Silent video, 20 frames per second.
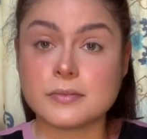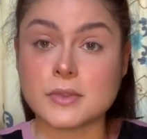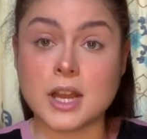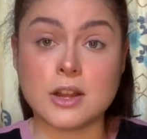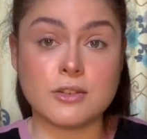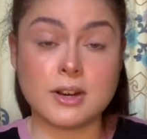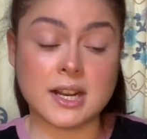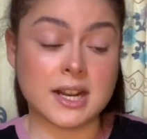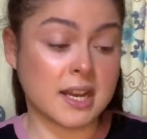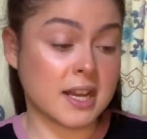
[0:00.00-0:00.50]
I
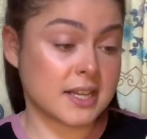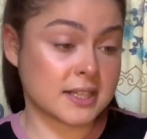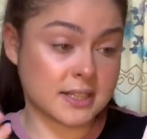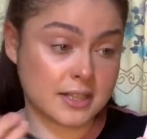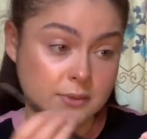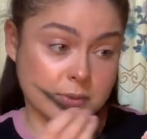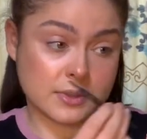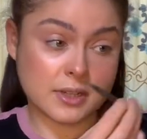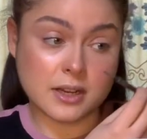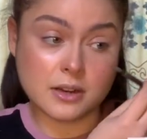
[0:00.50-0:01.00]
really liked it.
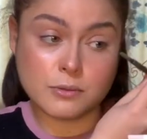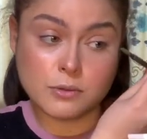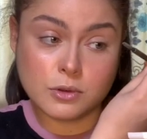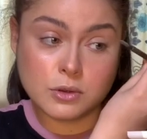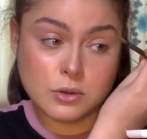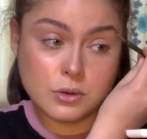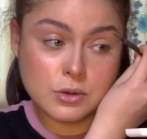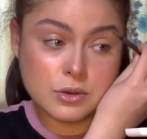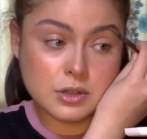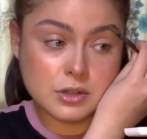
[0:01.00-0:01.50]
It was like a
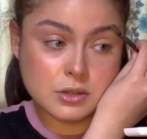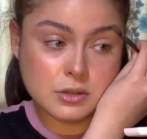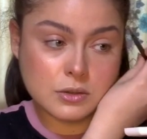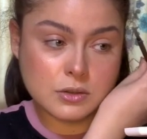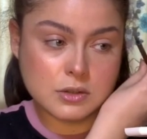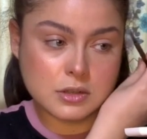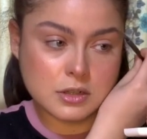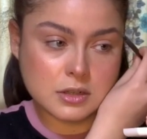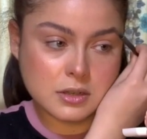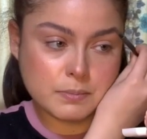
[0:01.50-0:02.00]
gorgeous,
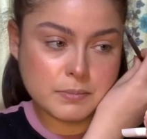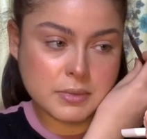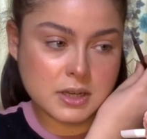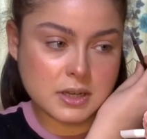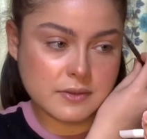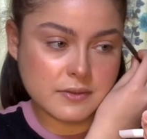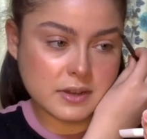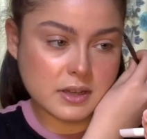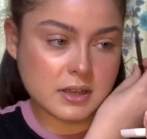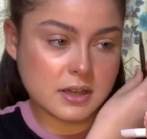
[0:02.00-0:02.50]
gorgeous,
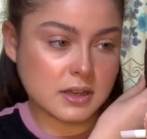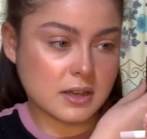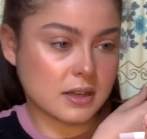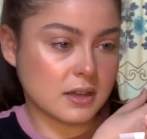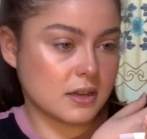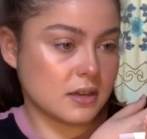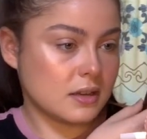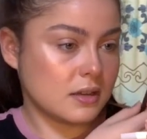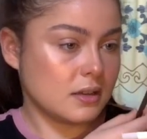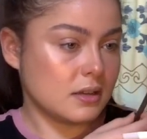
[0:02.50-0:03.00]
perfect
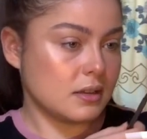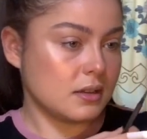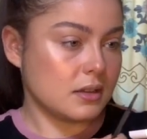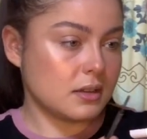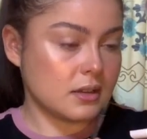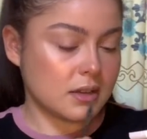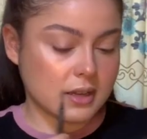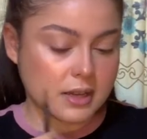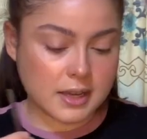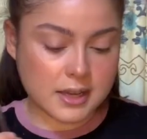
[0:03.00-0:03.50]
colour.
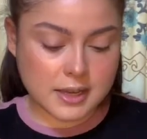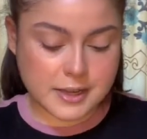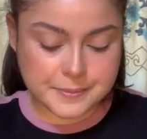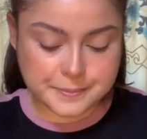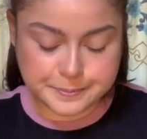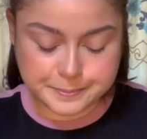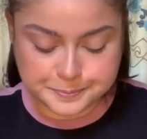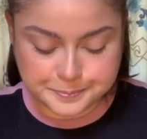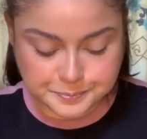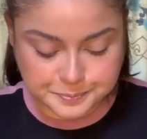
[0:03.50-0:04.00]

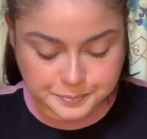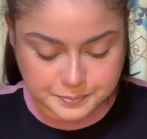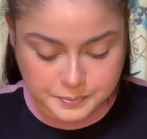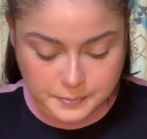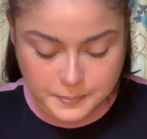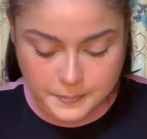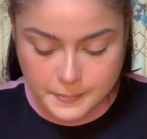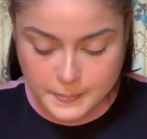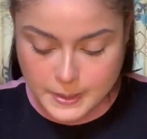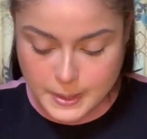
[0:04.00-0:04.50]

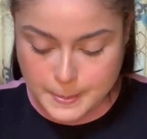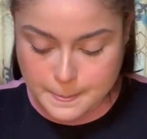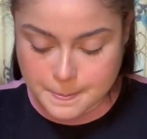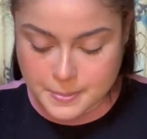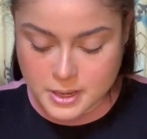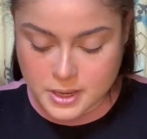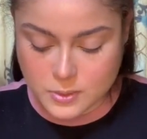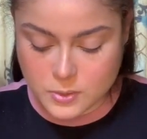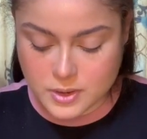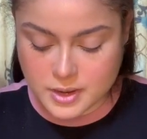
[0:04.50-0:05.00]

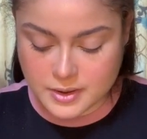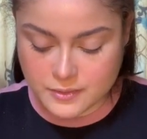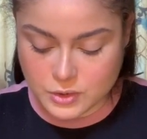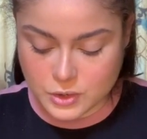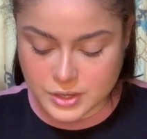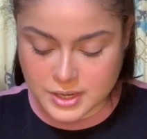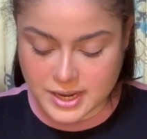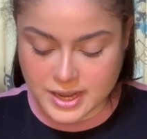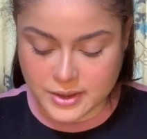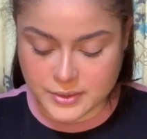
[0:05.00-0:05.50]
But what I've
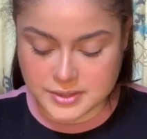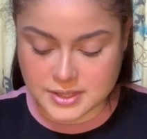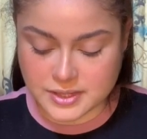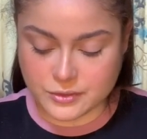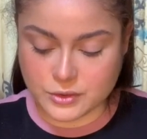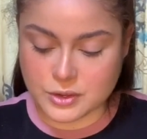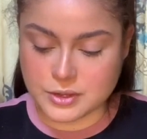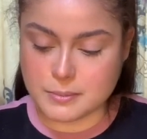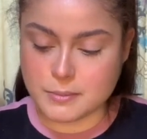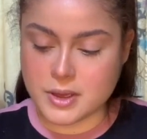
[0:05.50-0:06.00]
got now is
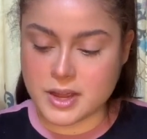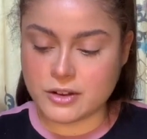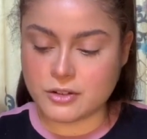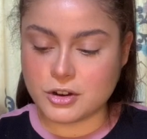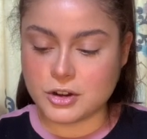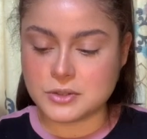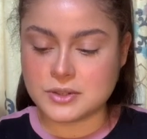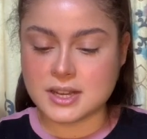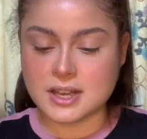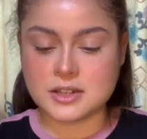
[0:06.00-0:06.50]
I've got the
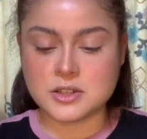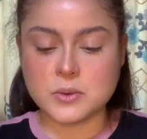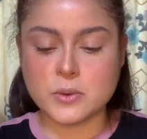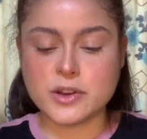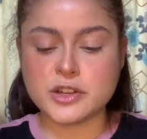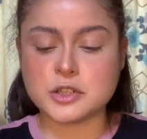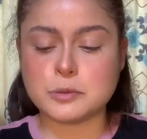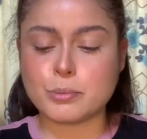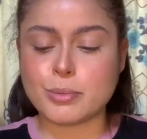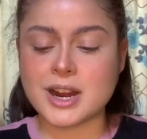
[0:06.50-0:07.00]
Micro
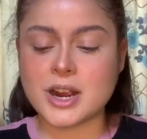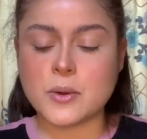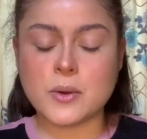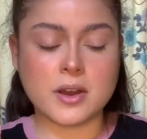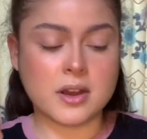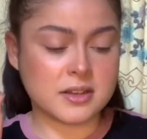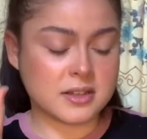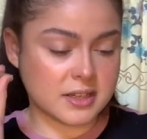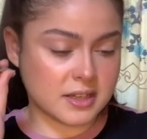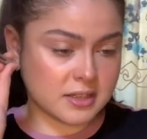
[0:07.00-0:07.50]
Tatouage Brow
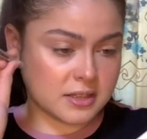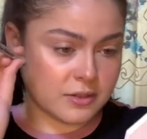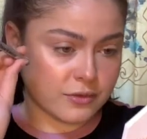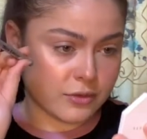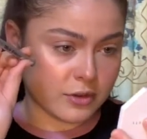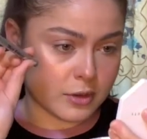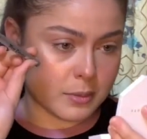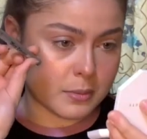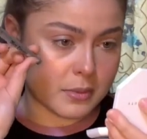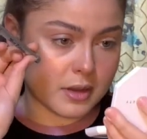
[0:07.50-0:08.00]
Artist
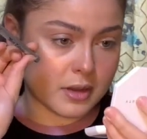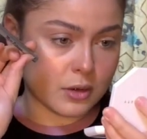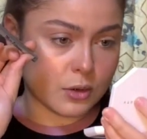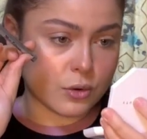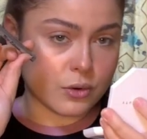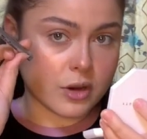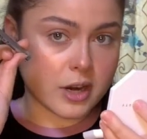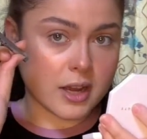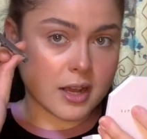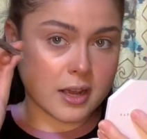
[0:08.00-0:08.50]
from
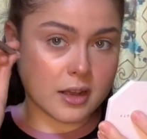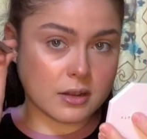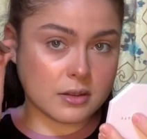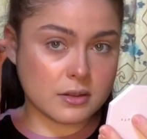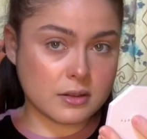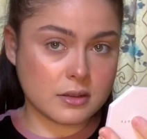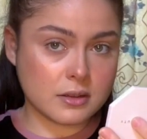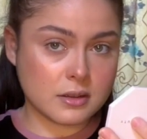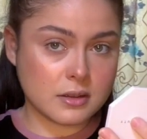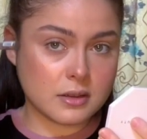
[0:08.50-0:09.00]
L'Oreal.
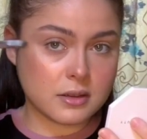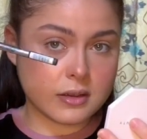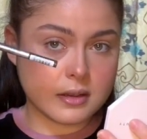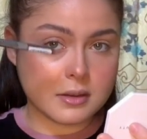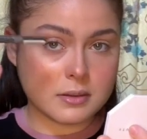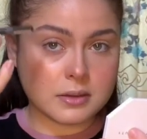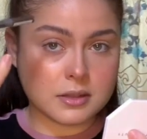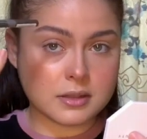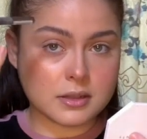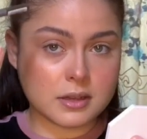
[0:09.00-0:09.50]

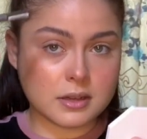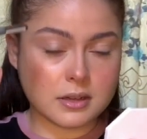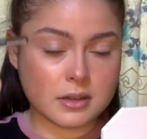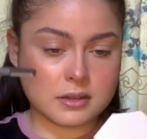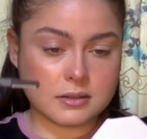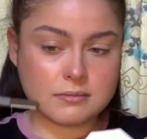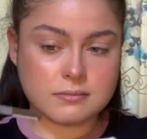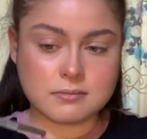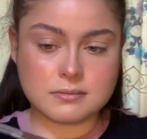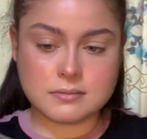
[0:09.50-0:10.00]
Just
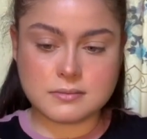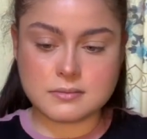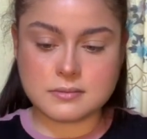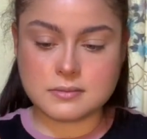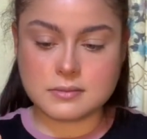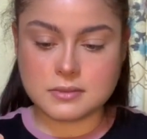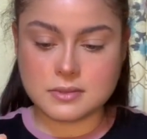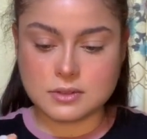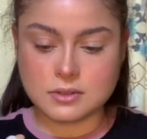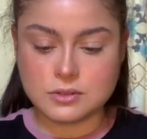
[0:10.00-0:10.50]
gonna
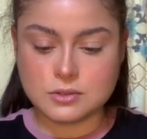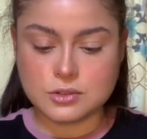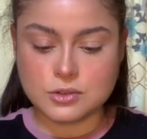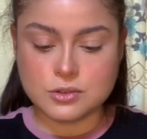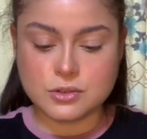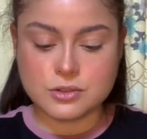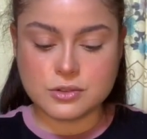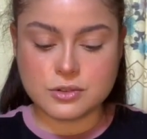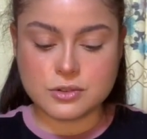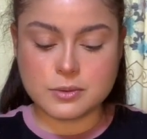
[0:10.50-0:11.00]

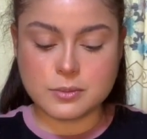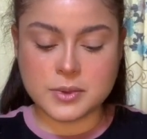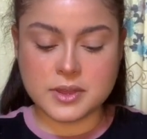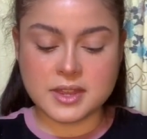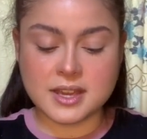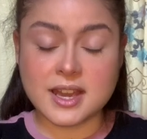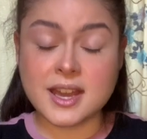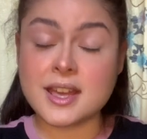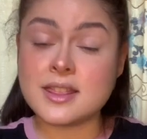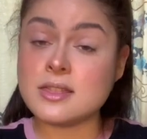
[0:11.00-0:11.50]
draw through it with
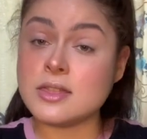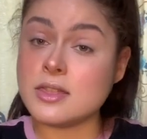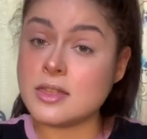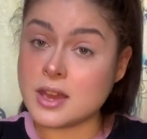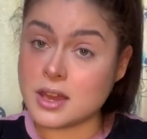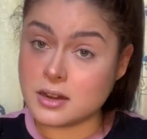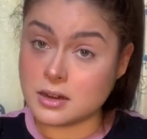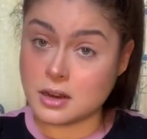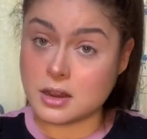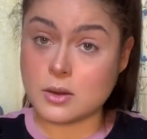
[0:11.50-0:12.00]
that and
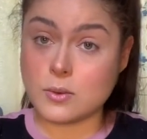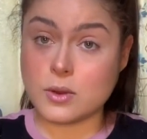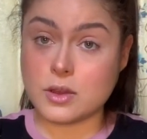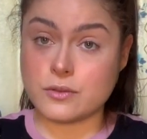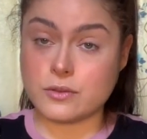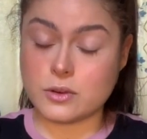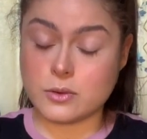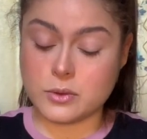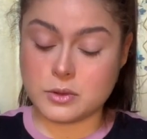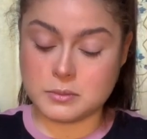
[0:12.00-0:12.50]
then go
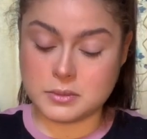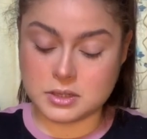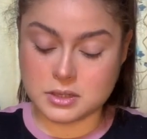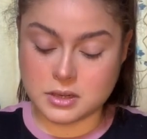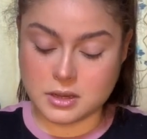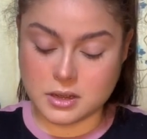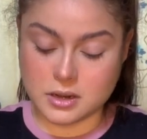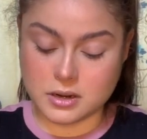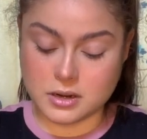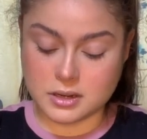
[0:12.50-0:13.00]
over it with
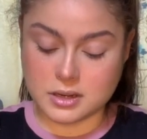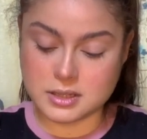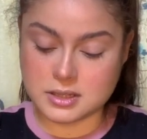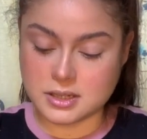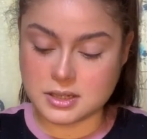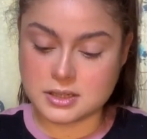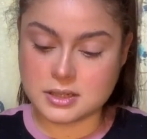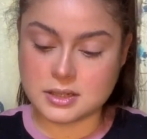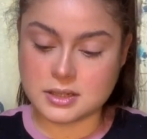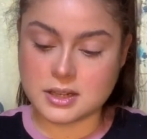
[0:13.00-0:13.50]
mascara, because
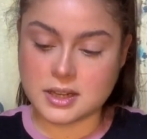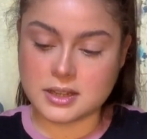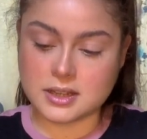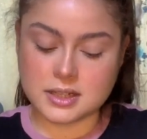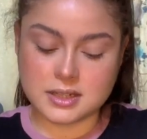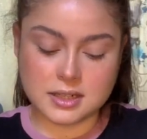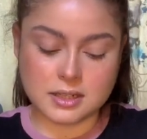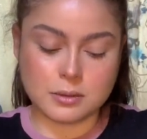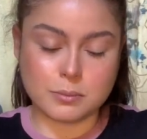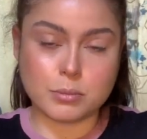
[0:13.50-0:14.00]
this is like
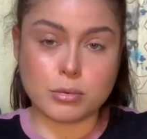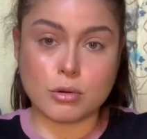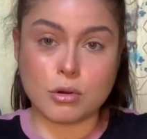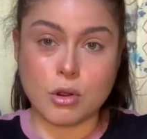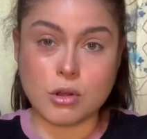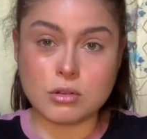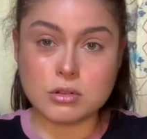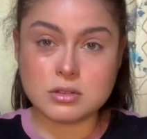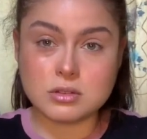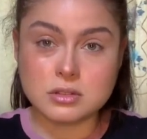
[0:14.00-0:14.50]
these little
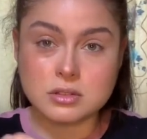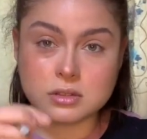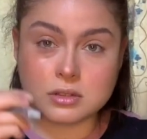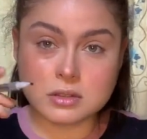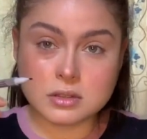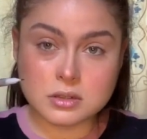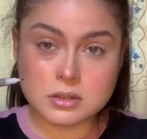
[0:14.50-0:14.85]
prongs